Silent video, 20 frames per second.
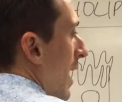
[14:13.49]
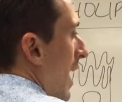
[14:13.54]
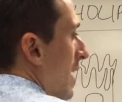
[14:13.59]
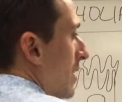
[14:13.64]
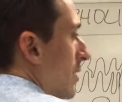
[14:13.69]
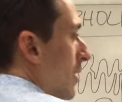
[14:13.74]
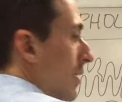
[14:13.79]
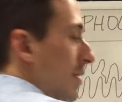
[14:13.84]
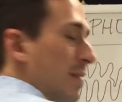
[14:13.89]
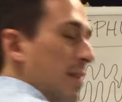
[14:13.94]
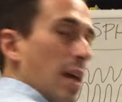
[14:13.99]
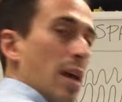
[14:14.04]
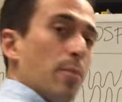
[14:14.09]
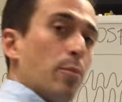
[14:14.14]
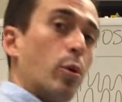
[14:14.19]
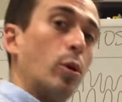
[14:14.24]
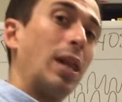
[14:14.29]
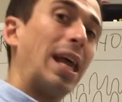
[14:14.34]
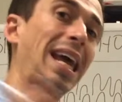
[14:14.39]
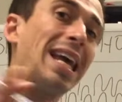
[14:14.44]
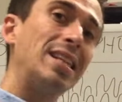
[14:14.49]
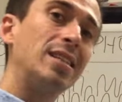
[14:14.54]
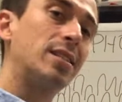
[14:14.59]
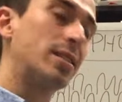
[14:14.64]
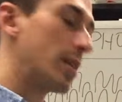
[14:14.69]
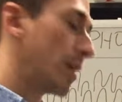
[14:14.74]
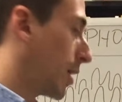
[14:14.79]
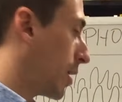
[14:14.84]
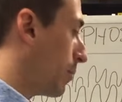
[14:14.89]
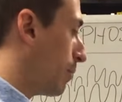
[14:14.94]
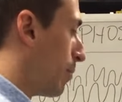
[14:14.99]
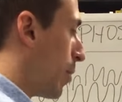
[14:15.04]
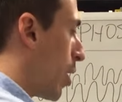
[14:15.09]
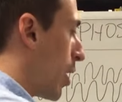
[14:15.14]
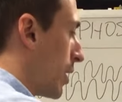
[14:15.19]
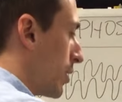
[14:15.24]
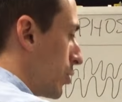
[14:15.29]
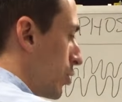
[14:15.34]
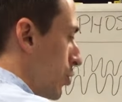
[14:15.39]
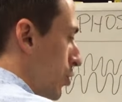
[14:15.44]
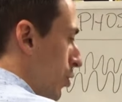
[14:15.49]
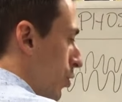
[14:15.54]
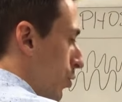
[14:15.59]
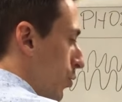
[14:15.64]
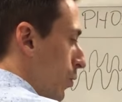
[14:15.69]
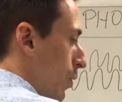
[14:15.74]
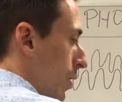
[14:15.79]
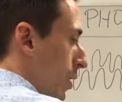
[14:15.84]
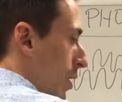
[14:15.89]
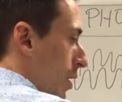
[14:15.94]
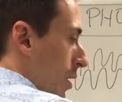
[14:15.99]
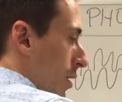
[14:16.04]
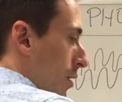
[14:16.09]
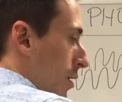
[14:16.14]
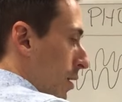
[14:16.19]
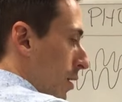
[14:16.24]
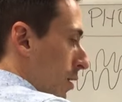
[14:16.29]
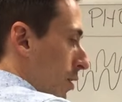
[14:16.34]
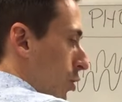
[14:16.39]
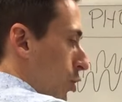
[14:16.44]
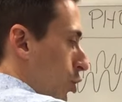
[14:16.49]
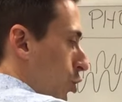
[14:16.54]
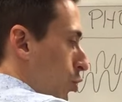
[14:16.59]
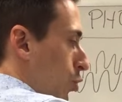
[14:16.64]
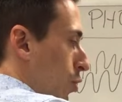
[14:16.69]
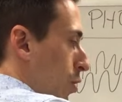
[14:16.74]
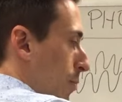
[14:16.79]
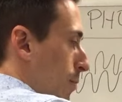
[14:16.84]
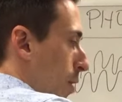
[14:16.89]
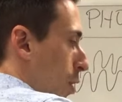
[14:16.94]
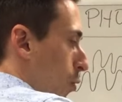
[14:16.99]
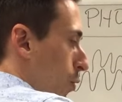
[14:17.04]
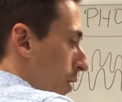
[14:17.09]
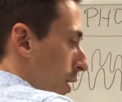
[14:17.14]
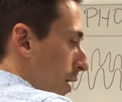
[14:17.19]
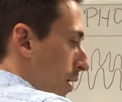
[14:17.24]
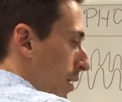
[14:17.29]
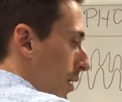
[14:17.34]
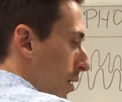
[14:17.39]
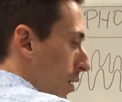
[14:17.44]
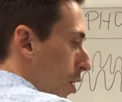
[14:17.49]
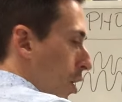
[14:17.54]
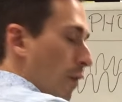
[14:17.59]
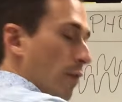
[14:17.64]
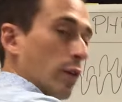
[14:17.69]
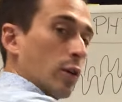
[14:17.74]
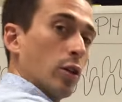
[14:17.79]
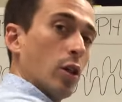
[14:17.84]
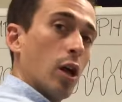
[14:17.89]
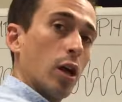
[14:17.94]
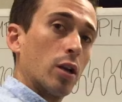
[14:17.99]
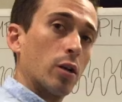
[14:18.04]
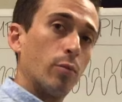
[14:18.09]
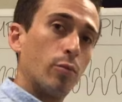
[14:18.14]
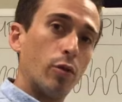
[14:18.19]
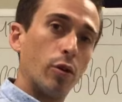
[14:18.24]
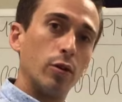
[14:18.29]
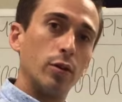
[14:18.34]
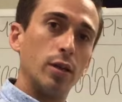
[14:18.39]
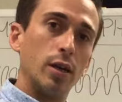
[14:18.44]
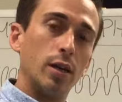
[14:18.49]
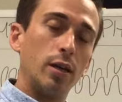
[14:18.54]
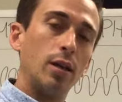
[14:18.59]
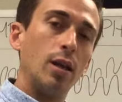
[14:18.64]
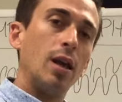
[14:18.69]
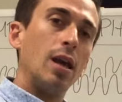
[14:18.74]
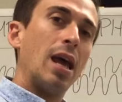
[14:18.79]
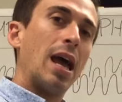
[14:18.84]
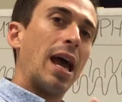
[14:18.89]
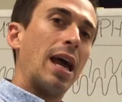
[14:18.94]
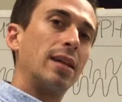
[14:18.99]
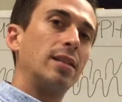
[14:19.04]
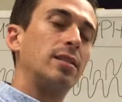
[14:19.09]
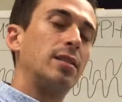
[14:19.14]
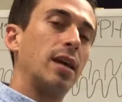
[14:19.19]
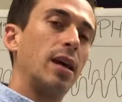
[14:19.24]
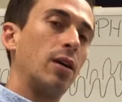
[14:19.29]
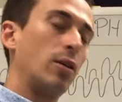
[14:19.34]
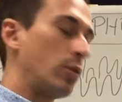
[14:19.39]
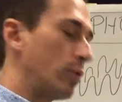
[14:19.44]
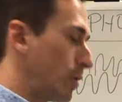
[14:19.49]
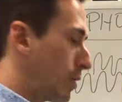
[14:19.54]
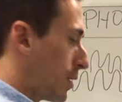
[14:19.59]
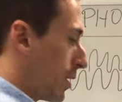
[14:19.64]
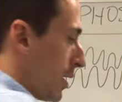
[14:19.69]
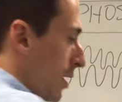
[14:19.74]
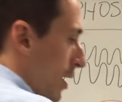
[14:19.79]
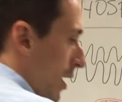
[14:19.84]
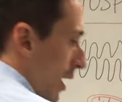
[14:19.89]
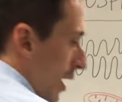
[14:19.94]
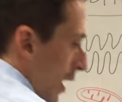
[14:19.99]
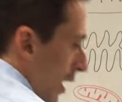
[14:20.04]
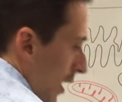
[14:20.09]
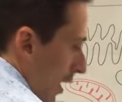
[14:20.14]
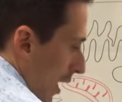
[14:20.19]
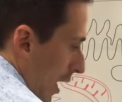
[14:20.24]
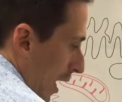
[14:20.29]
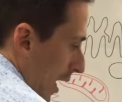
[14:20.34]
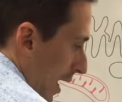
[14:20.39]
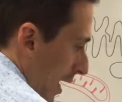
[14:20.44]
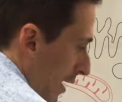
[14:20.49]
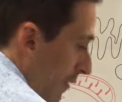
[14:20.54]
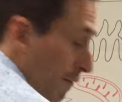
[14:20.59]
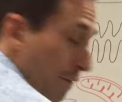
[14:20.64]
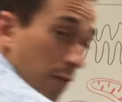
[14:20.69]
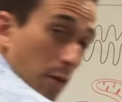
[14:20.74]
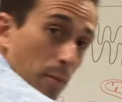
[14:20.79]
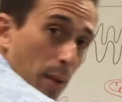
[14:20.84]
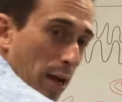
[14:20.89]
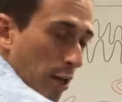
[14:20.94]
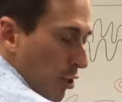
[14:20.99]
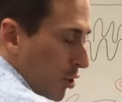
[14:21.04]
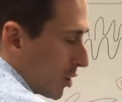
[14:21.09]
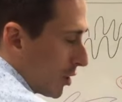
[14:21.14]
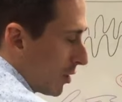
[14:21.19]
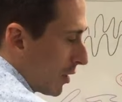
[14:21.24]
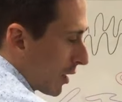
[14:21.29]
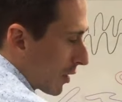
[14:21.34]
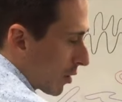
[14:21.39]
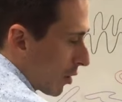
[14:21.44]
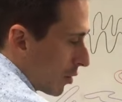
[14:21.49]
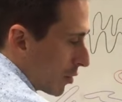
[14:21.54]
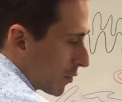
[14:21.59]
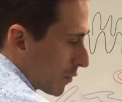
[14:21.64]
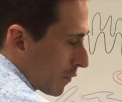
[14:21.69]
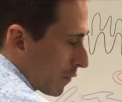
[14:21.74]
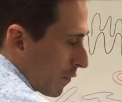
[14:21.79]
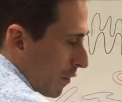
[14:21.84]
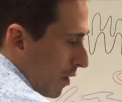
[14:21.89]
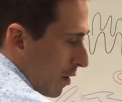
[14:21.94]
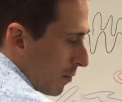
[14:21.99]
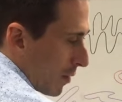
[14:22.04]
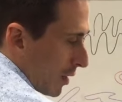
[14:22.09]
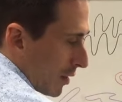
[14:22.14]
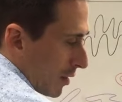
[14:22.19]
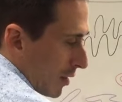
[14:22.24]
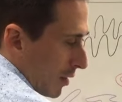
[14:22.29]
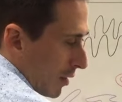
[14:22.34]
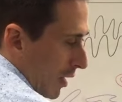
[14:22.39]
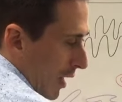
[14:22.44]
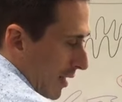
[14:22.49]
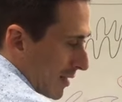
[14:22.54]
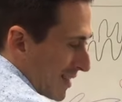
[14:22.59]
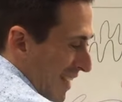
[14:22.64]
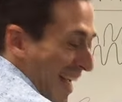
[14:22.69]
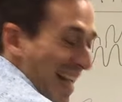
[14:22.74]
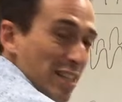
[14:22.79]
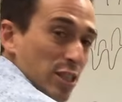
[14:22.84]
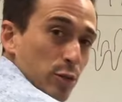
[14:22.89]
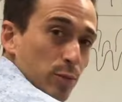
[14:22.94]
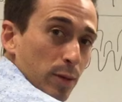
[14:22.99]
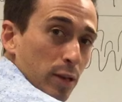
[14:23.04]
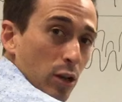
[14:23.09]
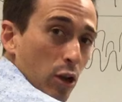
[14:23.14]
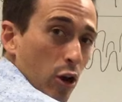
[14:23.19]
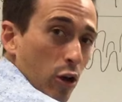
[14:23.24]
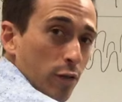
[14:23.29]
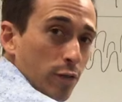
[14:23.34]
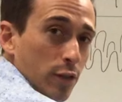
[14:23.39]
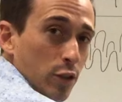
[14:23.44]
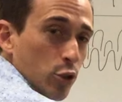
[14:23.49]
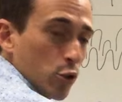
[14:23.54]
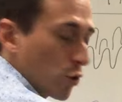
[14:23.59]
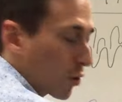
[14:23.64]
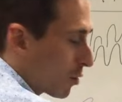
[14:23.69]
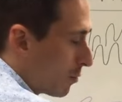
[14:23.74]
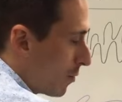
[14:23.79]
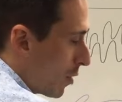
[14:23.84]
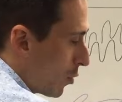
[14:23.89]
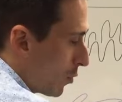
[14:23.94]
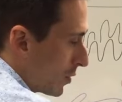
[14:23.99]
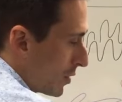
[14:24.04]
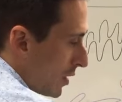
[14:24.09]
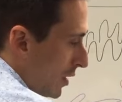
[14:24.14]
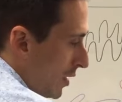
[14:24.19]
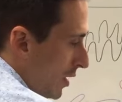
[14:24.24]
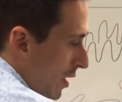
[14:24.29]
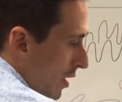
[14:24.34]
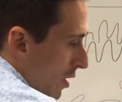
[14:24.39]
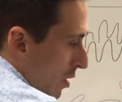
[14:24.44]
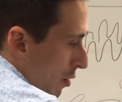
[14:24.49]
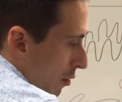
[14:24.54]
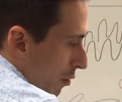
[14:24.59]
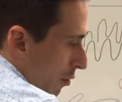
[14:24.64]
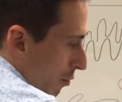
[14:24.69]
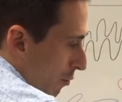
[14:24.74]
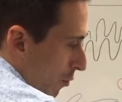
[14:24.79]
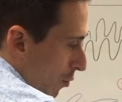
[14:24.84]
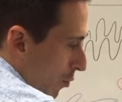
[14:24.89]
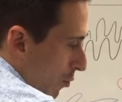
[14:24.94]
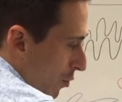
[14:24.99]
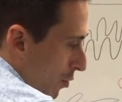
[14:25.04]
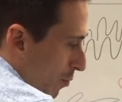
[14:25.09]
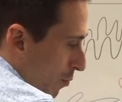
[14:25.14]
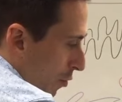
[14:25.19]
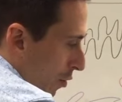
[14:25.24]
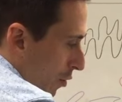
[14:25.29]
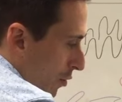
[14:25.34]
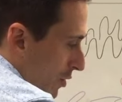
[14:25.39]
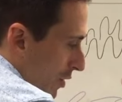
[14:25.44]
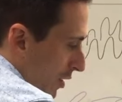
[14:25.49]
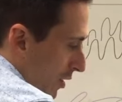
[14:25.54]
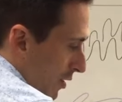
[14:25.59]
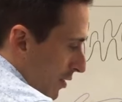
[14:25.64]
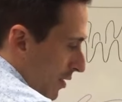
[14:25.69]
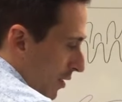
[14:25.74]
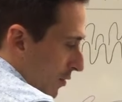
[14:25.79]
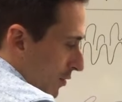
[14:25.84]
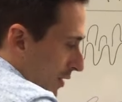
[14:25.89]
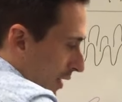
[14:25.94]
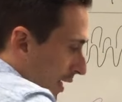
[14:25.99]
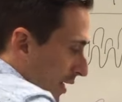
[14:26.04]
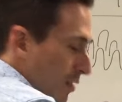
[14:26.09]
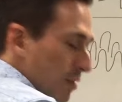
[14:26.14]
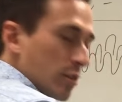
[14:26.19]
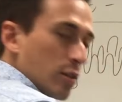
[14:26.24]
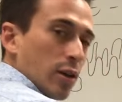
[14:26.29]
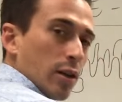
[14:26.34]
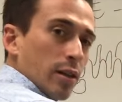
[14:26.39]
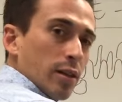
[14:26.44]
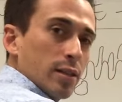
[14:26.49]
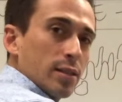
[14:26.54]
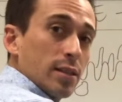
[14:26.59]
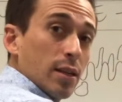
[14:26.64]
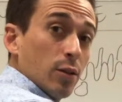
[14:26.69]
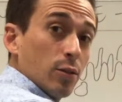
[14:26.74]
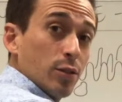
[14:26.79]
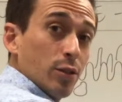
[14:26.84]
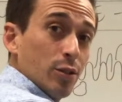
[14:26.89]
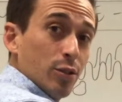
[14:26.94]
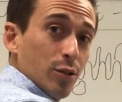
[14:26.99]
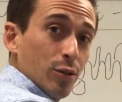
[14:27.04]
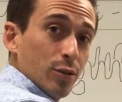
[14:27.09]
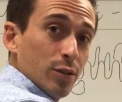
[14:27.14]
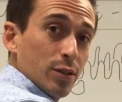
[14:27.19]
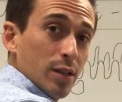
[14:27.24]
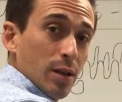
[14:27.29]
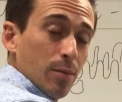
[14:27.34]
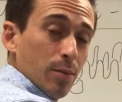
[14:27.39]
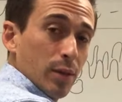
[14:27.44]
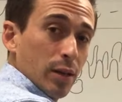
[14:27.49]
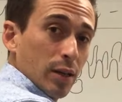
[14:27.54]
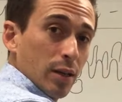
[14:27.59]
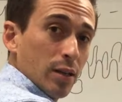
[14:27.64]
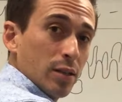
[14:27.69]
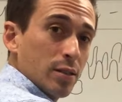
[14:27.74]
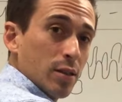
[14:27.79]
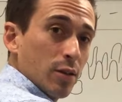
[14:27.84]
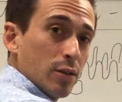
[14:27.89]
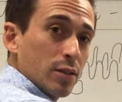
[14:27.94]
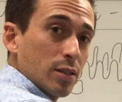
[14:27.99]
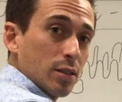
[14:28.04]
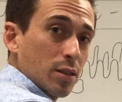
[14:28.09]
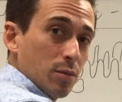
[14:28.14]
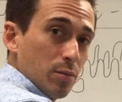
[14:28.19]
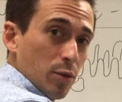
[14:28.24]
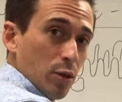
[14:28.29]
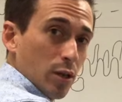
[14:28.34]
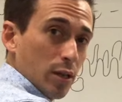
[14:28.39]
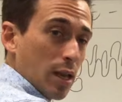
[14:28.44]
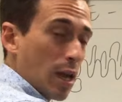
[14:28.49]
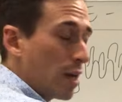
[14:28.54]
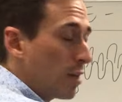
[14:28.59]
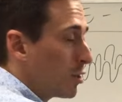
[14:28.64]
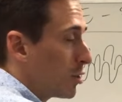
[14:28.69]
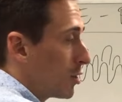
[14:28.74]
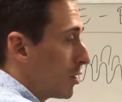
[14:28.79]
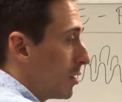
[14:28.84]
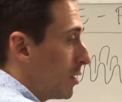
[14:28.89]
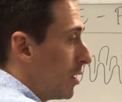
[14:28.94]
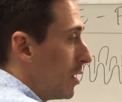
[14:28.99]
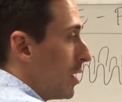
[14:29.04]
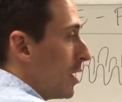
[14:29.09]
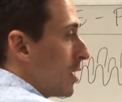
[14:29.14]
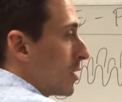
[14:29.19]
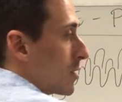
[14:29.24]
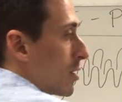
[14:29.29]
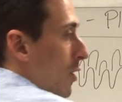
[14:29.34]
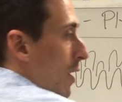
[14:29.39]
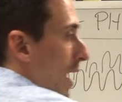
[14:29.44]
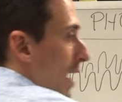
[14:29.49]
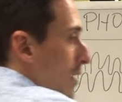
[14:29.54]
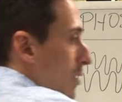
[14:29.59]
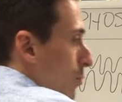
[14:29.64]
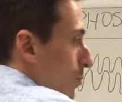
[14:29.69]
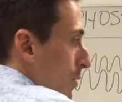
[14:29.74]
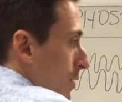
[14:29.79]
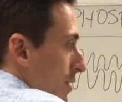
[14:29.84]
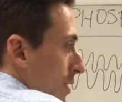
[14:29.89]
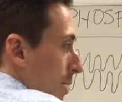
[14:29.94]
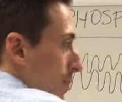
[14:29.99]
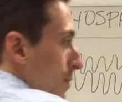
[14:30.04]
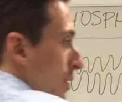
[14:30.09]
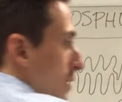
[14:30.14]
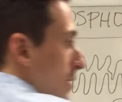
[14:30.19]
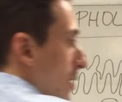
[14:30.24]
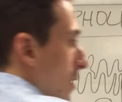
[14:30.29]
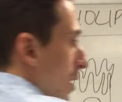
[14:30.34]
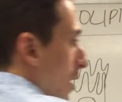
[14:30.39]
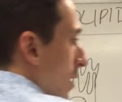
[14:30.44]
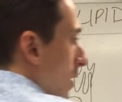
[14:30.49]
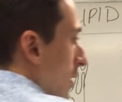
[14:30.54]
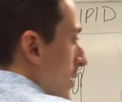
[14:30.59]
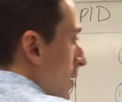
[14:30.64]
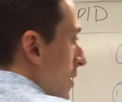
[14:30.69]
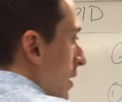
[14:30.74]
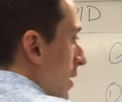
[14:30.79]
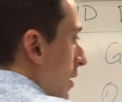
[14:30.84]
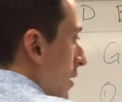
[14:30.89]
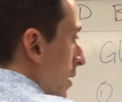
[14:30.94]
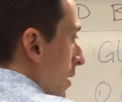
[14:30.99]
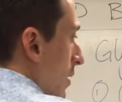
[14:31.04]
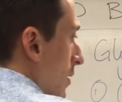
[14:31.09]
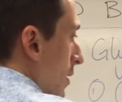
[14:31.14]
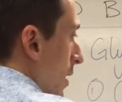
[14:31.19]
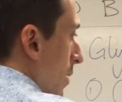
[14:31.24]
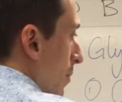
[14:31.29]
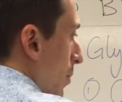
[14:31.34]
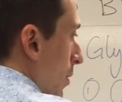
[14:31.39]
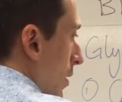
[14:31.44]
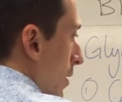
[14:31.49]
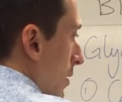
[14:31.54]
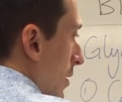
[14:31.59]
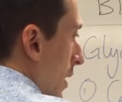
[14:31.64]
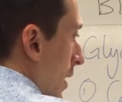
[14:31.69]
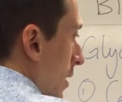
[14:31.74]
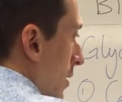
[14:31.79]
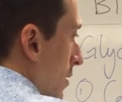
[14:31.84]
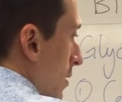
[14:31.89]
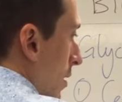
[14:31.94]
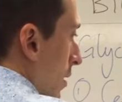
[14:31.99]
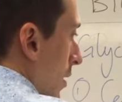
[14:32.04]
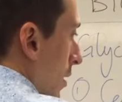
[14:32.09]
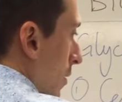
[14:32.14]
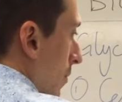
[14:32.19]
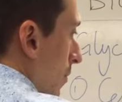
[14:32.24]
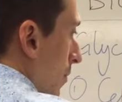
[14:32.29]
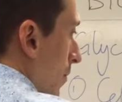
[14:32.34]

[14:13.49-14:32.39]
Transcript: As an example, insulin binds to the sugar moiety of a glycoprotein and tells information that goes from the attachment of the sugar moiety through the protein and tells the inside of the cell to do something. So it's communication. So as receptors, and like I said, an example is insulin.